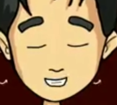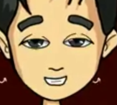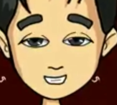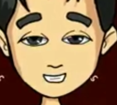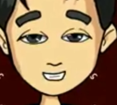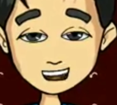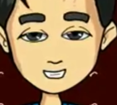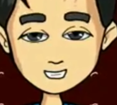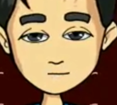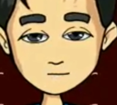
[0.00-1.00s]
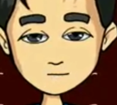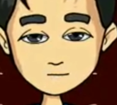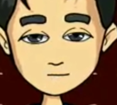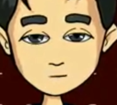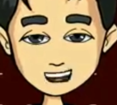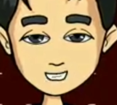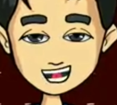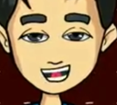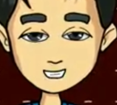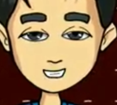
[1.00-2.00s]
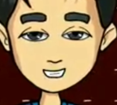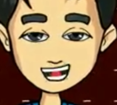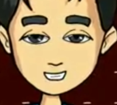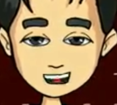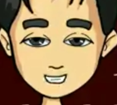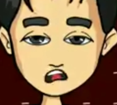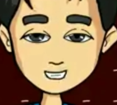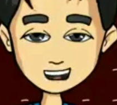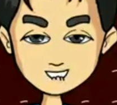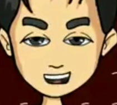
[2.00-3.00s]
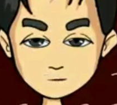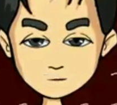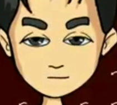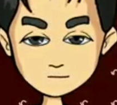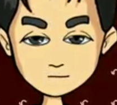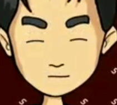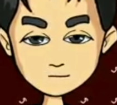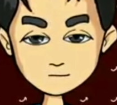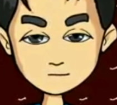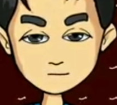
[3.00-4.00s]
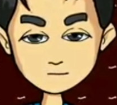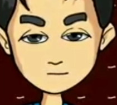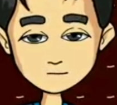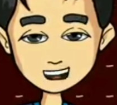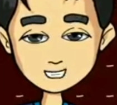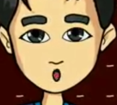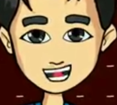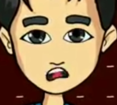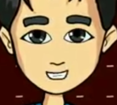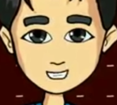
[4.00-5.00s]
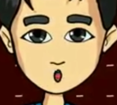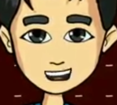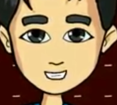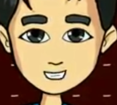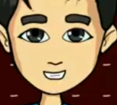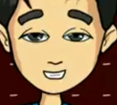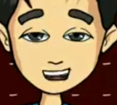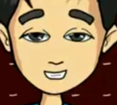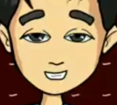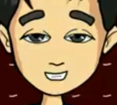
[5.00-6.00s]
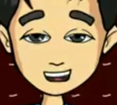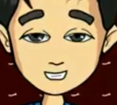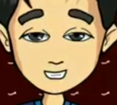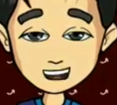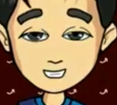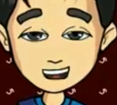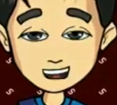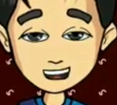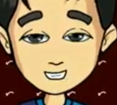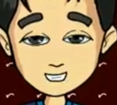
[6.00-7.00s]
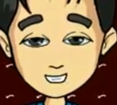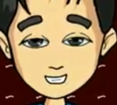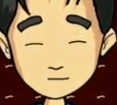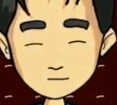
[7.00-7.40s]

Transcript: just a kid, but I have to work to help my family. I learned how to be independent at an early age.